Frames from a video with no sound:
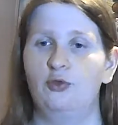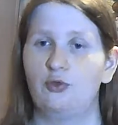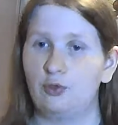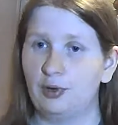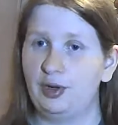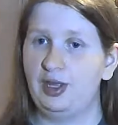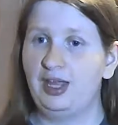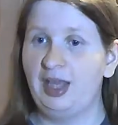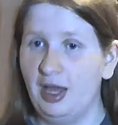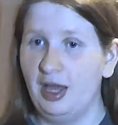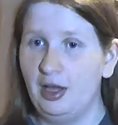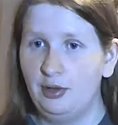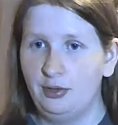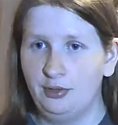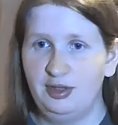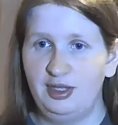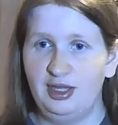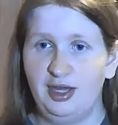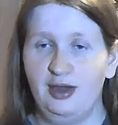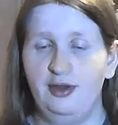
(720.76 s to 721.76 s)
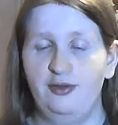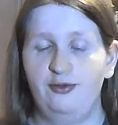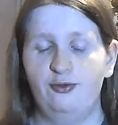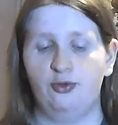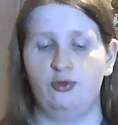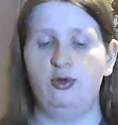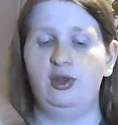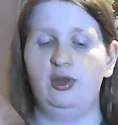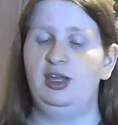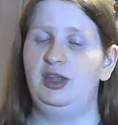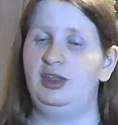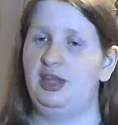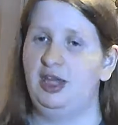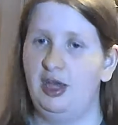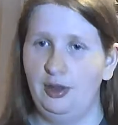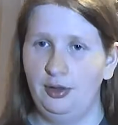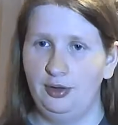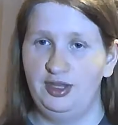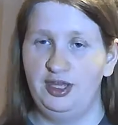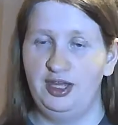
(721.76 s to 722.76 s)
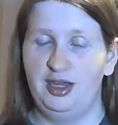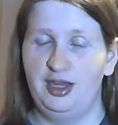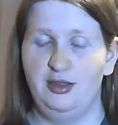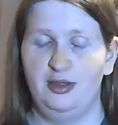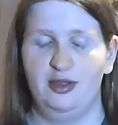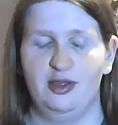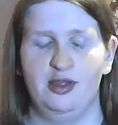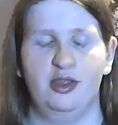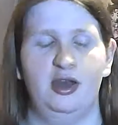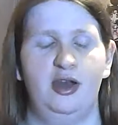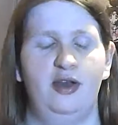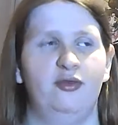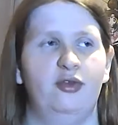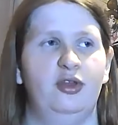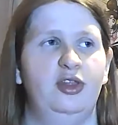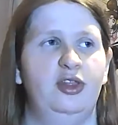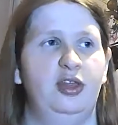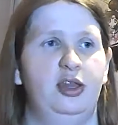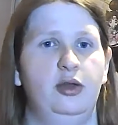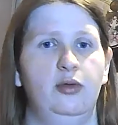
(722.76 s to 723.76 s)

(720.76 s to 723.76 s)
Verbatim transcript: free Eldia, free the Eldians and everything,